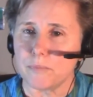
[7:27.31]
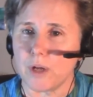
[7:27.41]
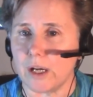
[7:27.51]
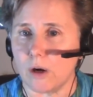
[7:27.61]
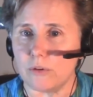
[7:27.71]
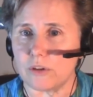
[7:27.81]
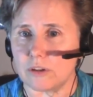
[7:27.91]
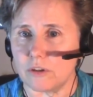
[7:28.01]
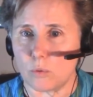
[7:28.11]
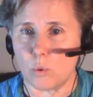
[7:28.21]
I always get
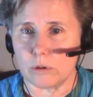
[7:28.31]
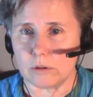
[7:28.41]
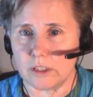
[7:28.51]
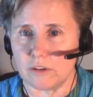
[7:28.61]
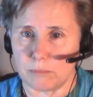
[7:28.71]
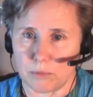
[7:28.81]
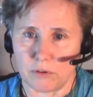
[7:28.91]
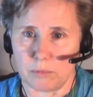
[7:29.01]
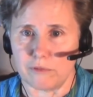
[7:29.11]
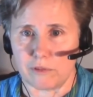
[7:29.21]
this quarterly
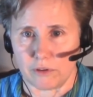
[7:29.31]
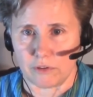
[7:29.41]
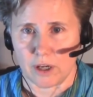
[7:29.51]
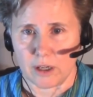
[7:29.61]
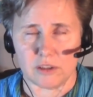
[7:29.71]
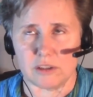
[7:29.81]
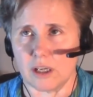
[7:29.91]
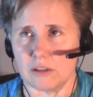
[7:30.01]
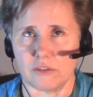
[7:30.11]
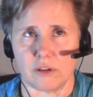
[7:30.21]
disbursement for a stock. She's
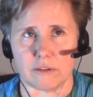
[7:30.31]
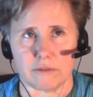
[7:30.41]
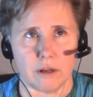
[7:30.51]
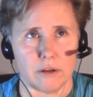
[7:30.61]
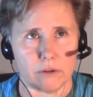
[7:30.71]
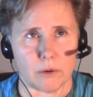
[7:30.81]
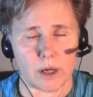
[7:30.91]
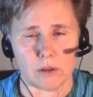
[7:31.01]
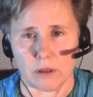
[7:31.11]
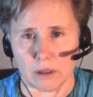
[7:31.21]
had the stock for I don't know
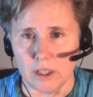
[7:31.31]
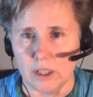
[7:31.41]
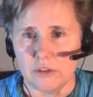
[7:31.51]
how long.